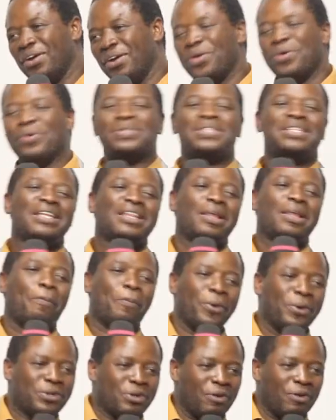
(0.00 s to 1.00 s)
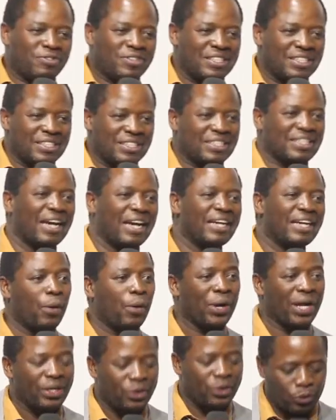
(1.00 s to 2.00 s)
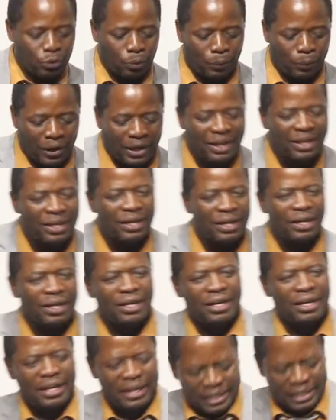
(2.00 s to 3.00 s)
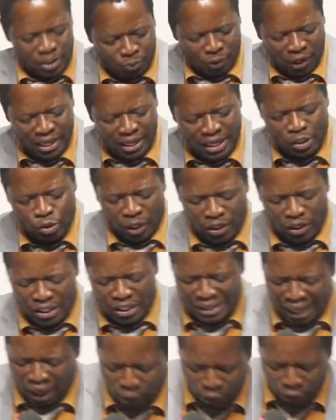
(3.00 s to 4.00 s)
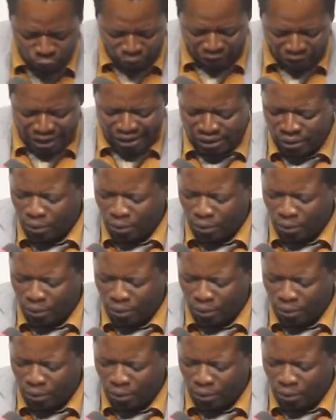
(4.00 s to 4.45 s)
You will see the beauty of Jesus, right? Are we ready to pray? Let's pray each one in their own way,